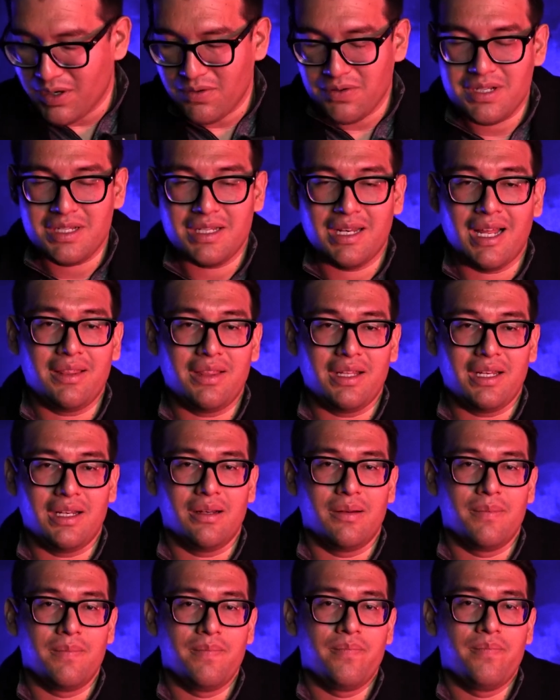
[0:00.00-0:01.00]
there was
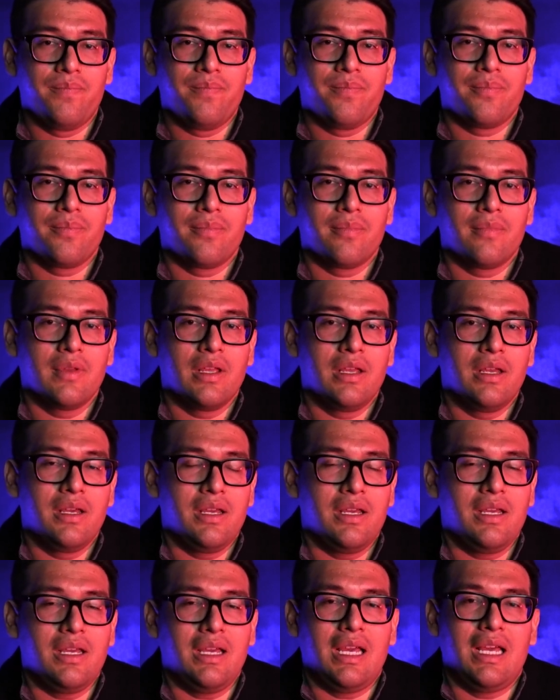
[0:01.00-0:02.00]
nothing.
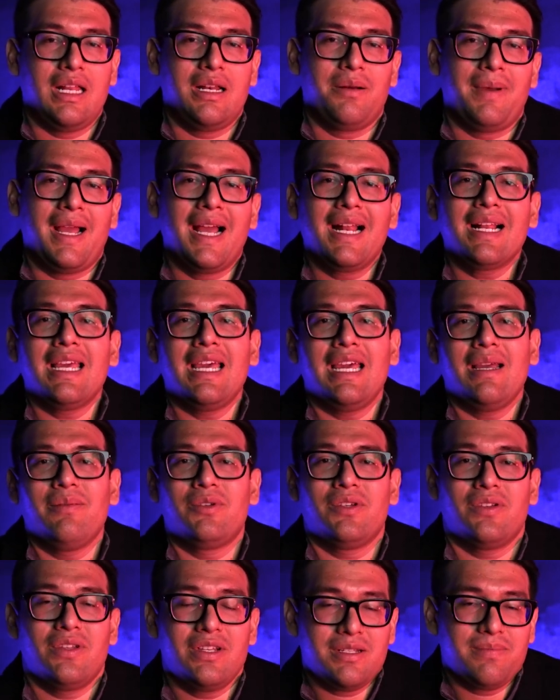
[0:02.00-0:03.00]
And a man
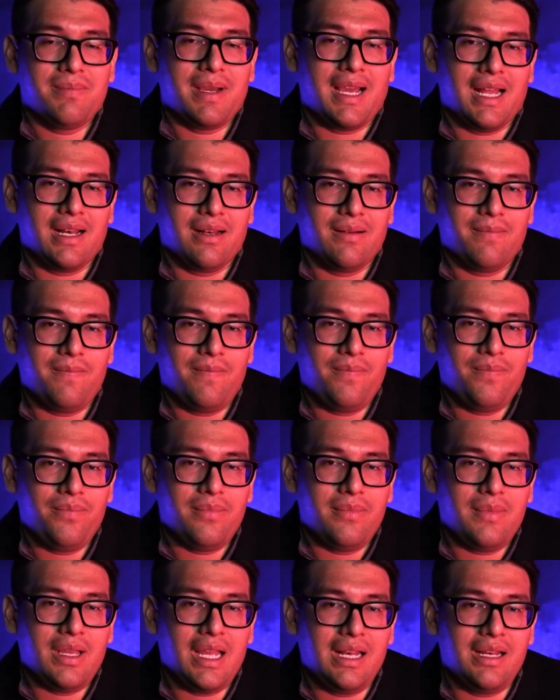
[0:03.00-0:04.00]
came to this man
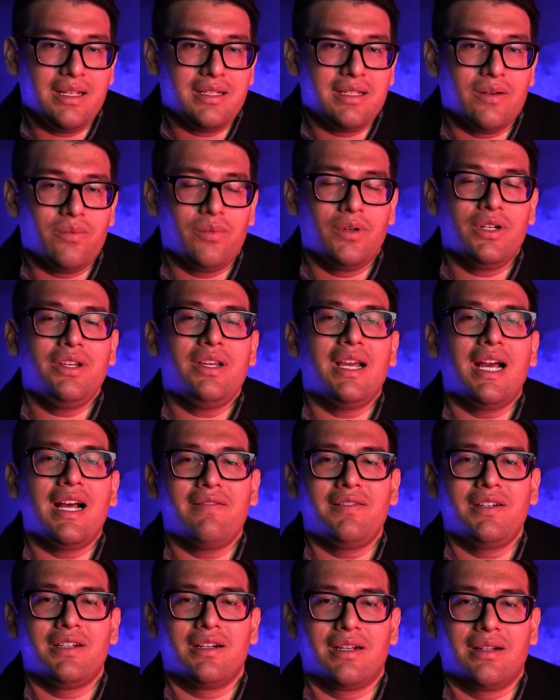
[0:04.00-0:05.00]
and he said, "What do you
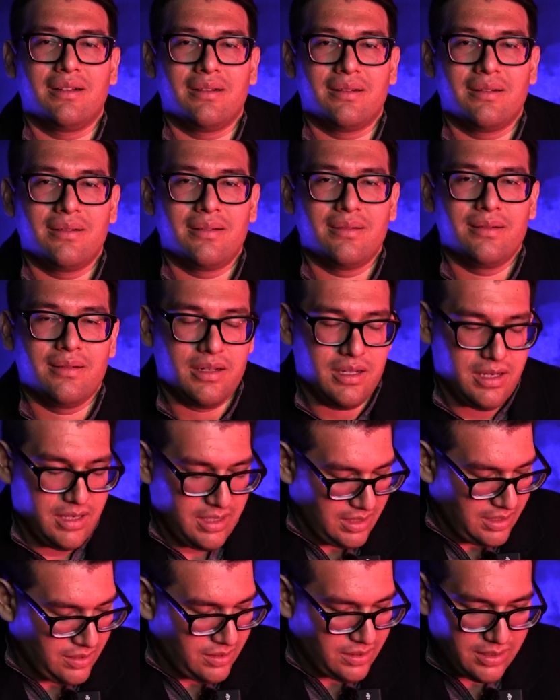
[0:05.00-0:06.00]
have here,
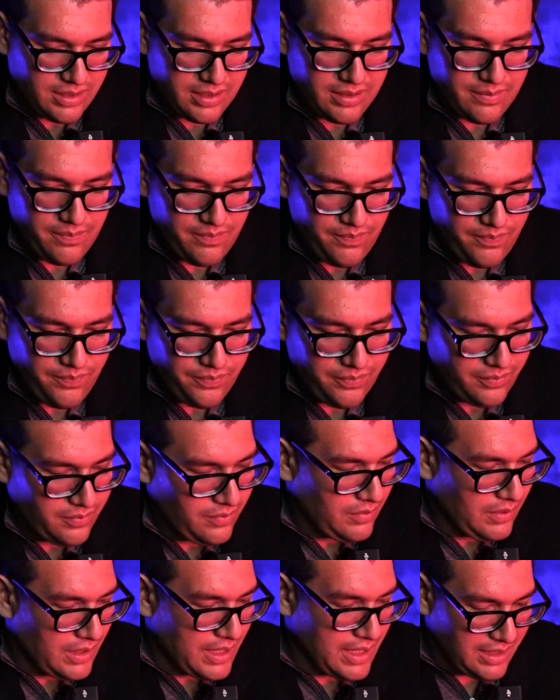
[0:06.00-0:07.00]
sir?"
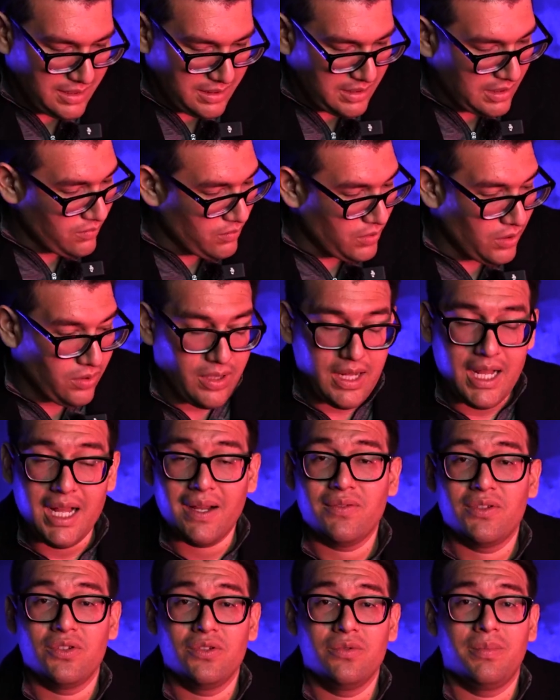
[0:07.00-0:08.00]
And he said, "Well, I
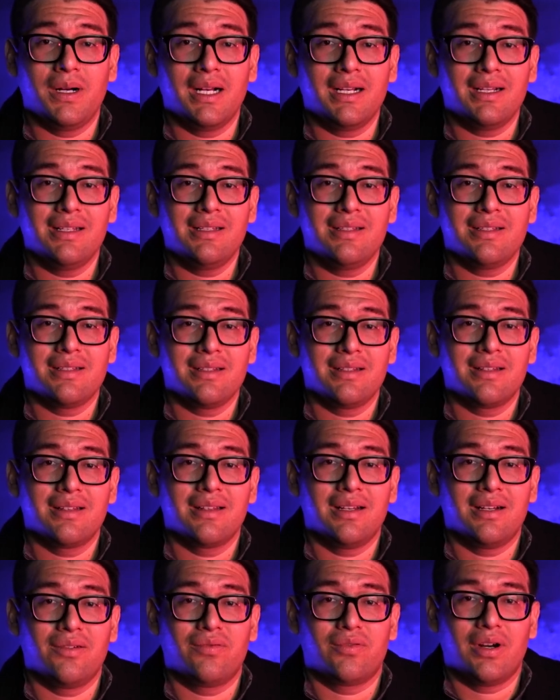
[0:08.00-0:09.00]
have two buckets
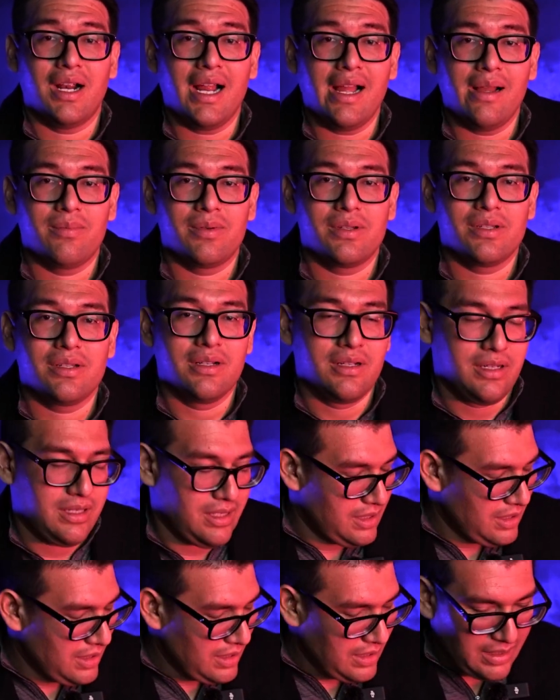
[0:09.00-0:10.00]
of crabs."
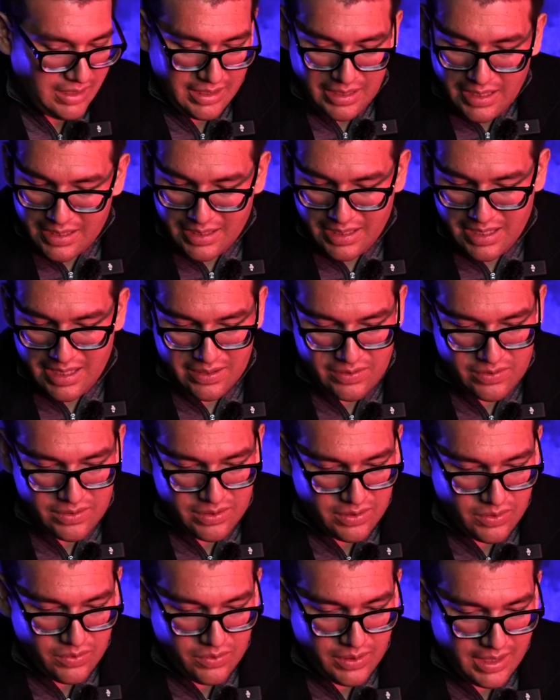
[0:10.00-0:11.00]
And he asked,
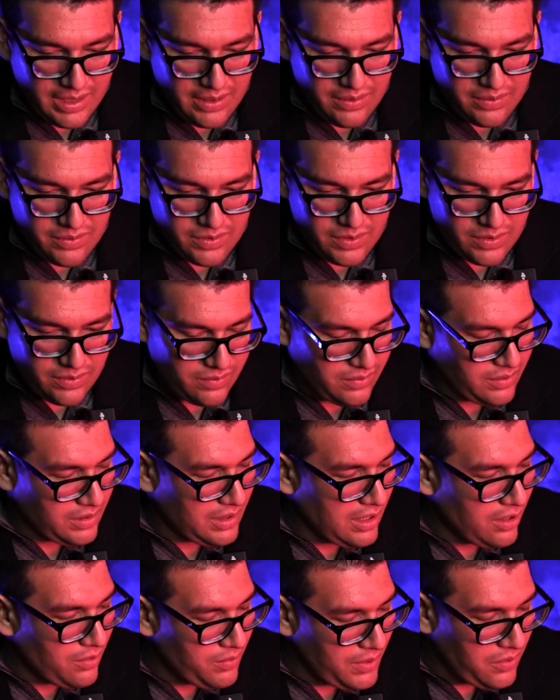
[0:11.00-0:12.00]
"Okay, so
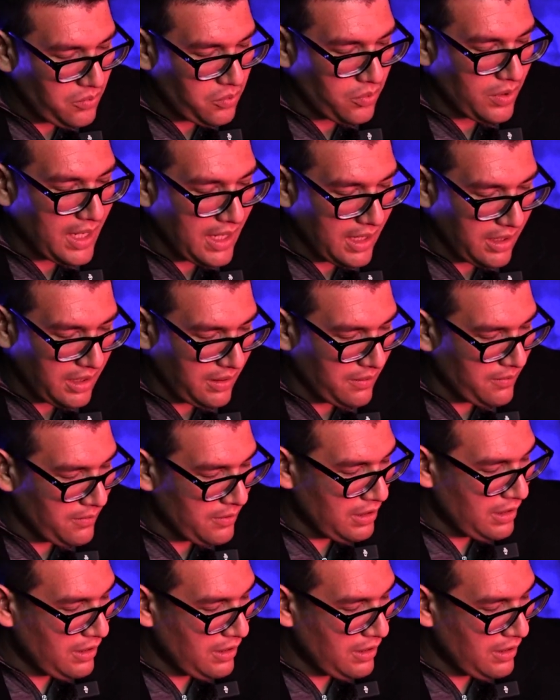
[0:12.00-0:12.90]
tell me why